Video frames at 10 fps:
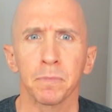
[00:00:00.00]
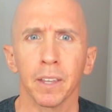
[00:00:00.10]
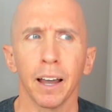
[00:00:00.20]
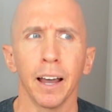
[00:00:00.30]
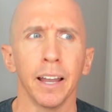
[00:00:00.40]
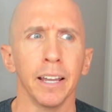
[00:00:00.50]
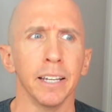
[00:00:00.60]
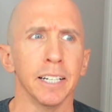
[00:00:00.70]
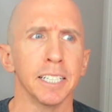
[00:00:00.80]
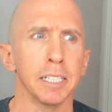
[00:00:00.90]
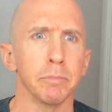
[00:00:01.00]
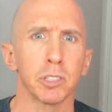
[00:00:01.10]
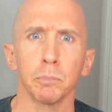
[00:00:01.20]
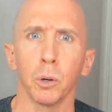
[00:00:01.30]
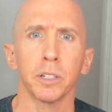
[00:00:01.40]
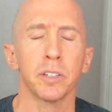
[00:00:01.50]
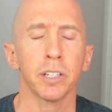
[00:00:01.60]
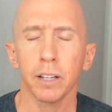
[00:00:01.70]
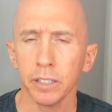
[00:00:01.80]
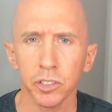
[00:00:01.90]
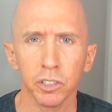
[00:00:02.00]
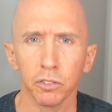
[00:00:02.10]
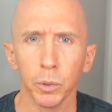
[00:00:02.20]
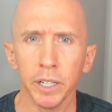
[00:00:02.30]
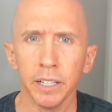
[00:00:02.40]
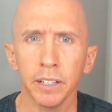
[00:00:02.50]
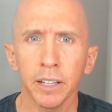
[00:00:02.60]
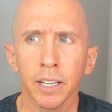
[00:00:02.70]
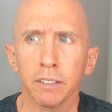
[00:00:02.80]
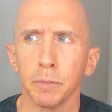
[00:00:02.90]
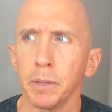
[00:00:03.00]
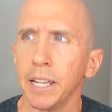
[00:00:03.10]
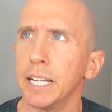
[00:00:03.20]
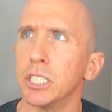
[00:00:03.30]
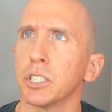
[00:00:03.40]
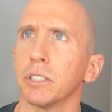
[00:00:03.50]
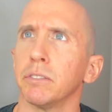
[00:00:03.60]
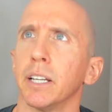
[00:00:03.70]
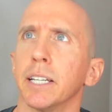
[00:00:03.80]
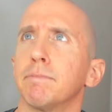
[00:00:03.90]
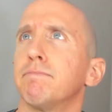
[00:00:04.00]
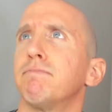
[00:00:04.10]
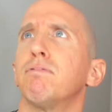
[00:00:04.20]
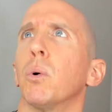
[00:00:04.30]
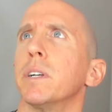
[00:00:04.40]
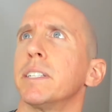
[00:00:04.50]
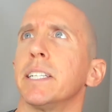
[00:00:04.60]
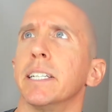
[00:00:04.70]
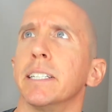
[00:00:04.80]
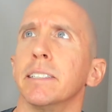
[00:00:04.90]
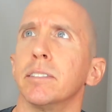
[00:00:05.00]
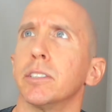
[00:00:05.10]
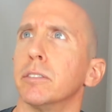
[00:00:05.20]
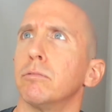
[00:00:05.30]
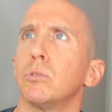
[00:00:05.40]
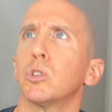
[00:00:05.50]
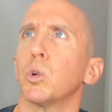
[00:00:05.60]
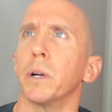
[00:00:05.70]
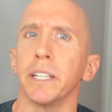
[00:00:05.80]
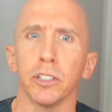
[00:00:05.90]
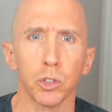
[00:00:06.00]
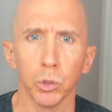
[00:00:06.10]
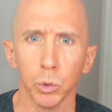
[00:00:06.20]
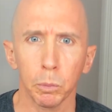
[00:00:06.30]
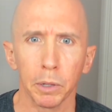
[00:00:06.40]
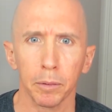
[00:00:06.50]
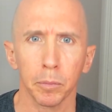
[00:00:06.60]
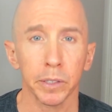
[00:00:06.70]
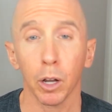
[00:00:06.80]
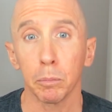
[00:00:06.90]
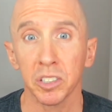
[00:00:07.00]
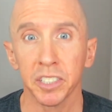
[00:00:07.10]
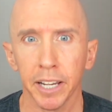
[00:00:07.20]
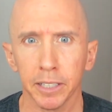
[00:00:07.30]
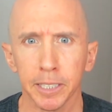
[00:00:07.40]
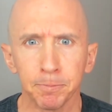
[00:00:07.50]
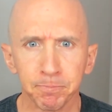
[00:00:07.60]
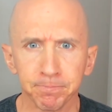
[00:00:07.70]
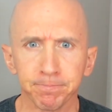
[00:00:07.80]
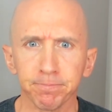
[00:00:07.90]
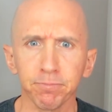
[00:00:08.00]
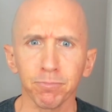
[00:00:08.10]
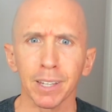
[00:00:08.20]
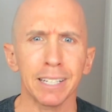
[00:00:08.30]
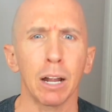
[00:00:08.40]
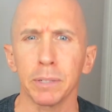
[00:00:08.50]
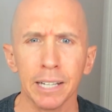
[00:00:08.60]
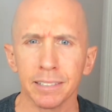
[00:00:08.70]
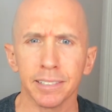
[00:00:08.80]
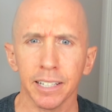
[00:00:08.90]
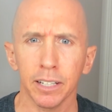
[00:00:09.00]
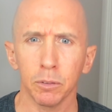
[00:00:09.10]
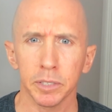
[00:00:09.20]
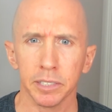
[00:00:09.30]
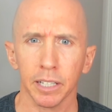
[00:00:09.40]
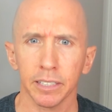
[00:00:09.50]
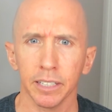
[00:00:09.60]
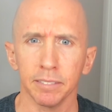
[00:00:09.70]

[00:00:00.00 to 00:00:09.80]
I smoked tons of weed from the ages of like 14 to 22, probably almost daily. And I would not say that it was like